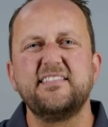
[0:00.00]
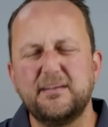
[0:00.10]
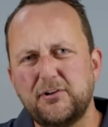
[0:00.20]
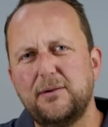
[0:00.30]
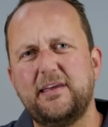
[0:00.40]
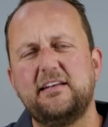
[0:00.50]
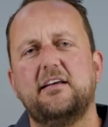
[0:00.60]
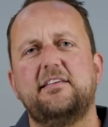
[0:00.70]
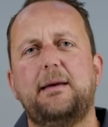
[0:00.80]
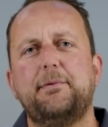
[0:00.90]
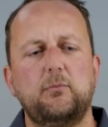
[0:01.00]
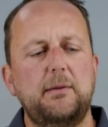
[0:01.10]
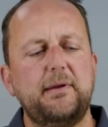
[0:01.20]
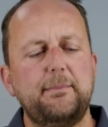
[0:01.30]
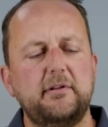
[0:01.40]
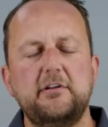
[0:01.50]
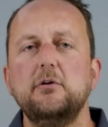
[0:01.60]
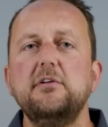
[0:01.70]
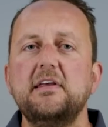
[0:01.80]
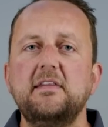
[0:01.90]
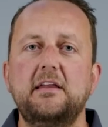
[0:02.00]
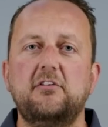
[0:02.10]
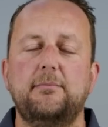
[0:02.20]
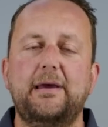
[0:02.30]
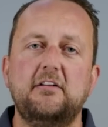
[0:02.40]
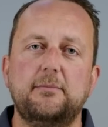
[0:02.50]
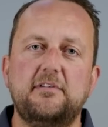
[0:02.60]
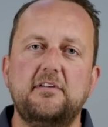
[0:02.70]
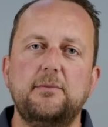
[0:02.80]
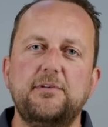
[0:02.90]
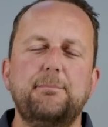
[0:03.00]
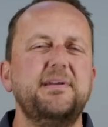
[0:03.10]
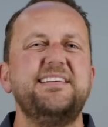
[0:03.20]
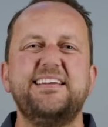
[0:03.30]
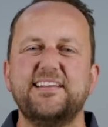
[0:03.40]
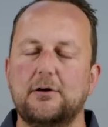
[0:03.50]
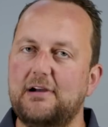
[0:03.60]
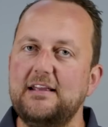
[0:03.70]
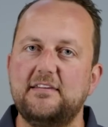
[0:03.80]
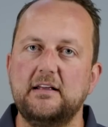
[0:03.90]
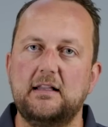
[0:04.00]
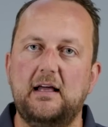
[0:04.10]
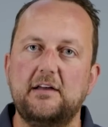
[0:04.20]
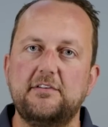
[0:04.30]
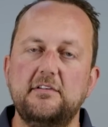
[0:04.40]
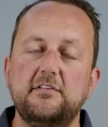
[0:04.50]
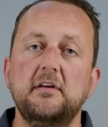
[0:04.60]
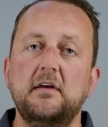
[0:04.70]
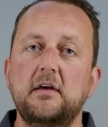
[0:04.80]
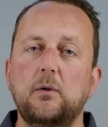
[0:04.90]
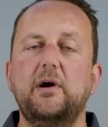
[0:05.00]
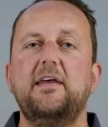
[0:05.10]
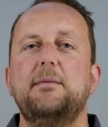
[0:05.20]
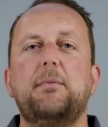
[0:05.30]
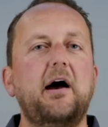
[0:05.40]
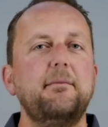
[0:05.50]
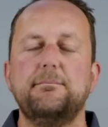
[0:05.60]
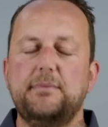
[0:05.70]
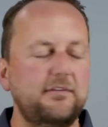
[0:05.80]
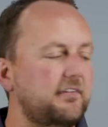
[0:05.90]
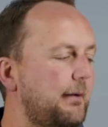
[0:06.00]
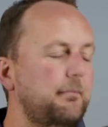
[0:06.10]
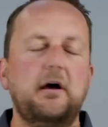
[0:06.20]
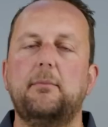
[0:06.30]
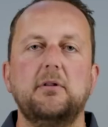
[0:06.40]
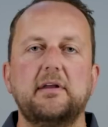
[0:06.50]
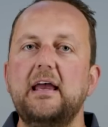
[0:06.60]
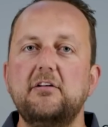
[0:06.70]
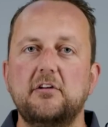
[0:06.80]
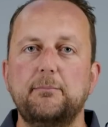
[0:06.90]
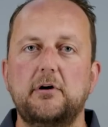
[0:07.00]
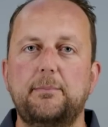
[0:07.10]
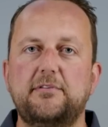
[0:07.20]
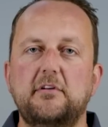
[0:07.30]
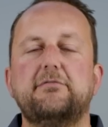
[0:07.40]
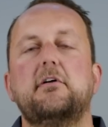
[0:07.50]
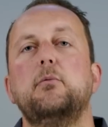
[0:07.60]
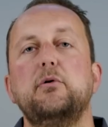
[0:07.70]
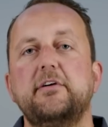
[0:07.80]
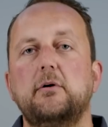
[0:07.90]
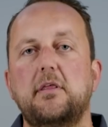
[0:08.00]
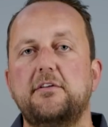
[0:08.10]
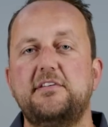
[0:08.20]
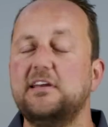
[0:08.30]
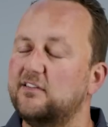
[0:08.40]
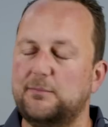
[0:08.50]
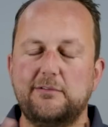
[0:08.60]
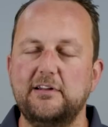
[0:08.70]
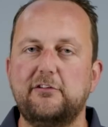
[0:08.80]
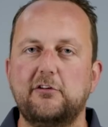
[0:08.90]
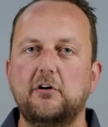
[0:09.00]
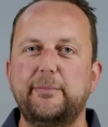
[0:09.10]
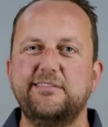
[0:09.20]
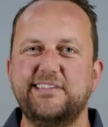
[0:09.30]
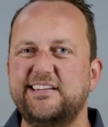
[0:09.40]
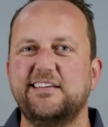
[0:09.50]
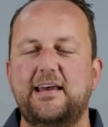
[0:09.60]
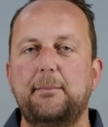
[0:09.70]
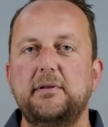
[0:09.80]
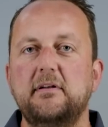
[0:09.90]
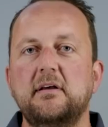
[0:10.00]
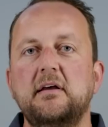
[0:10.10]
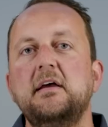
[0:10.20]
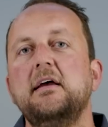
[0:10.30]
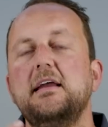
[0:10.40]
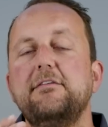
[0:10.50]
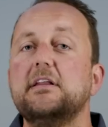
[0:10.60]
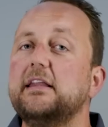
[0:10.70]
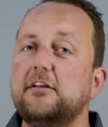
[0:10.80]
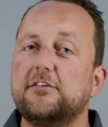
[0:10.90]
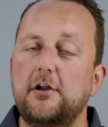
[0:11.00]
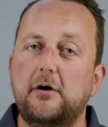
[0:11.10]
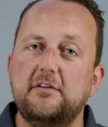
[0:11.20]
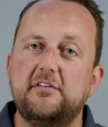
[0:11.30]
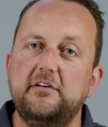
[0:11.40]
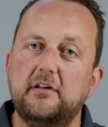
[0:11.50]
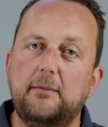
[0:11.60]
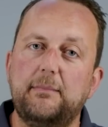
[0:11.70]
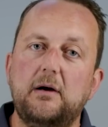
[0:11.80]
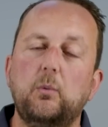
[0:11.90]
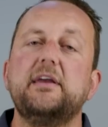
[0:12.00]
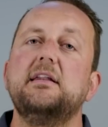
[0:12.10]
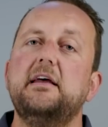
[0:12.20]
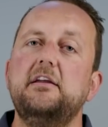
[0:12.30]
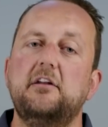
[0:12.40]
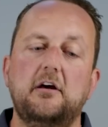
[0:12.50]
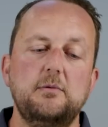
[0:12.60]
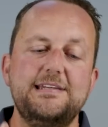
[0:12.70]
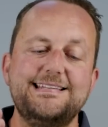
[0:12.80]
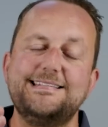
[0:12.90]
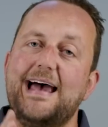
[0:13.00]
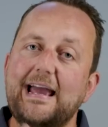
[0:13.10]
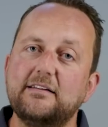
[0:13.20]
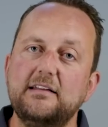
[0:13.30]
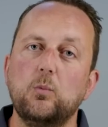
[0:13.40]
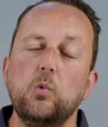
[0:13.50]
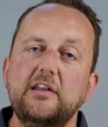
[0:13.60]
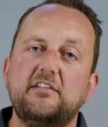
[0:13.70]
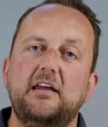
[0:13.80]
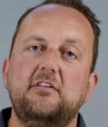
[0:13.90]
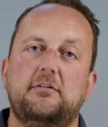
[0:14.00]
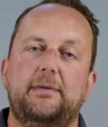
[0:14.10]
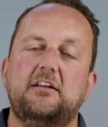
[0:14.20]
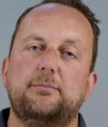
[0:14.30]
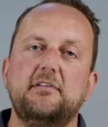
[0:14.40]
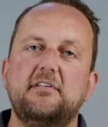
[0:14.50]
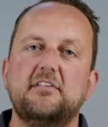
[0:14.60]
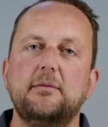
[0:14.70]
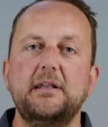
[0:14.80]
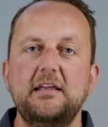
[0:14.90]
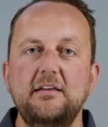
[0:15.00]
Sometimes that does happen when people are using the engine management systems in particular racing classes, where there might be some homologation purposes for removing all of the stickers. I'm not really sure, but it does happen. If you let us know the serial number, we can let you know exactly which engine management system it